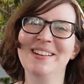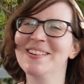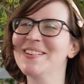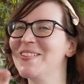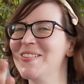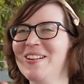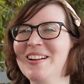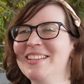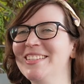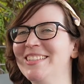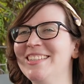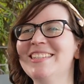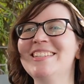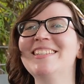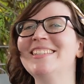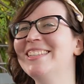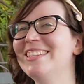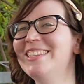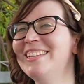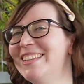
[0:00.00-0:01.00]
across the
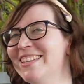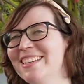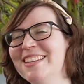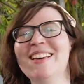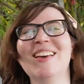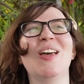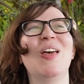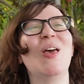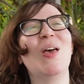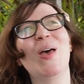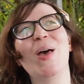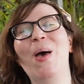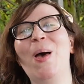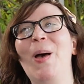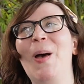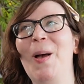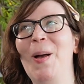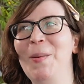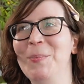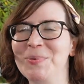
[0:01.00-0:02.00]
sea.
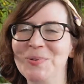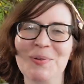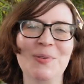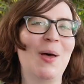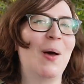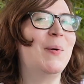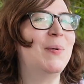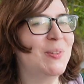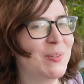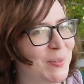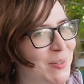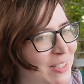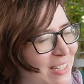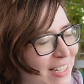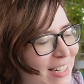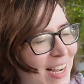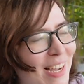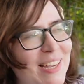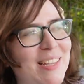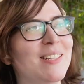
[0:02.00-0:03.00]
Um, so that was
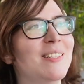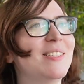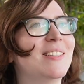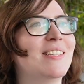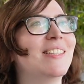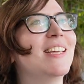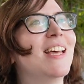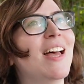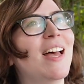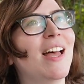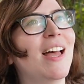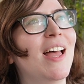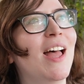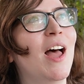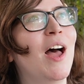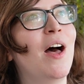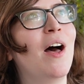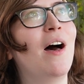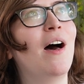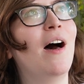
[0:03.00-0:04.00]
really nice.
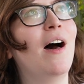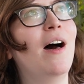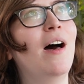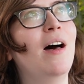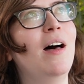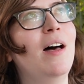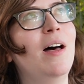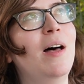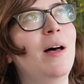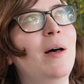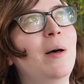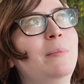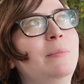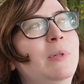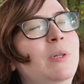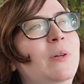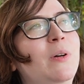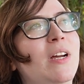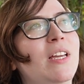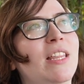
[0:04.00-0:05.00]
Um,
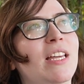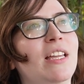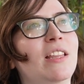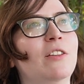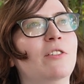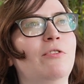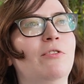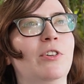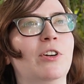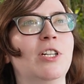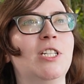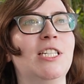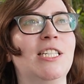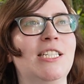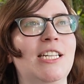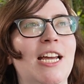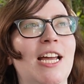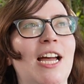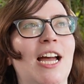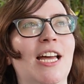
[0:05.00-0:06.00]
you know, I think the
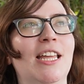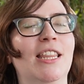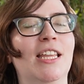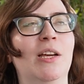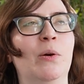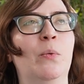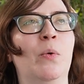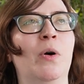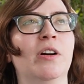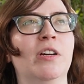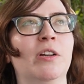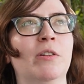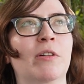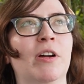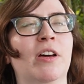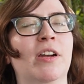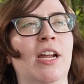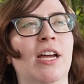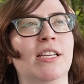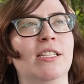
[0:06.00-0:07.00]
first day, I think walking
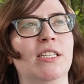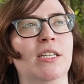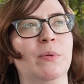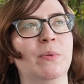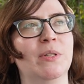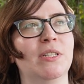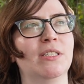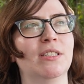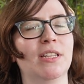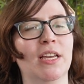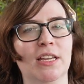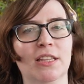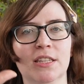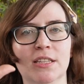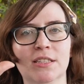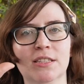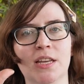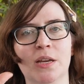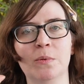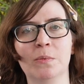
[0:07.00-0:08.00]
around as it was like
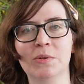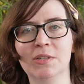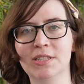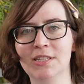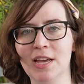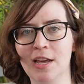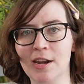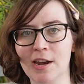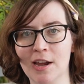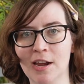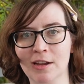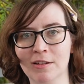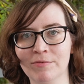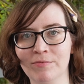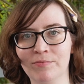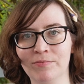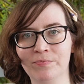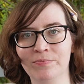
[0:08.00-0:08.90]
the sun was setting